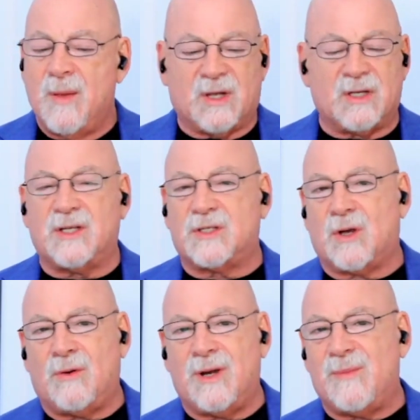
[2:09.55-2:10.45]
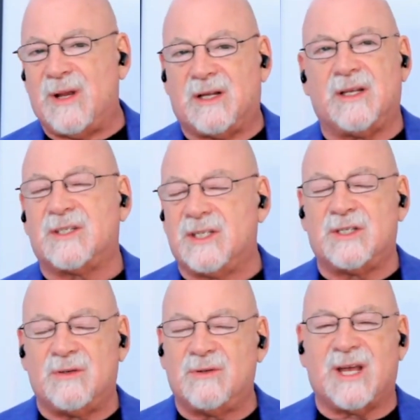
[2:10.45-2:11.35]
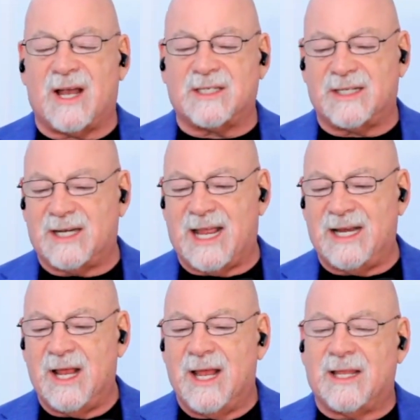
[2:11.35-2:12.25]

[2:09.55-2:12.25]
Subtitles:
Because it's already been clear since 2008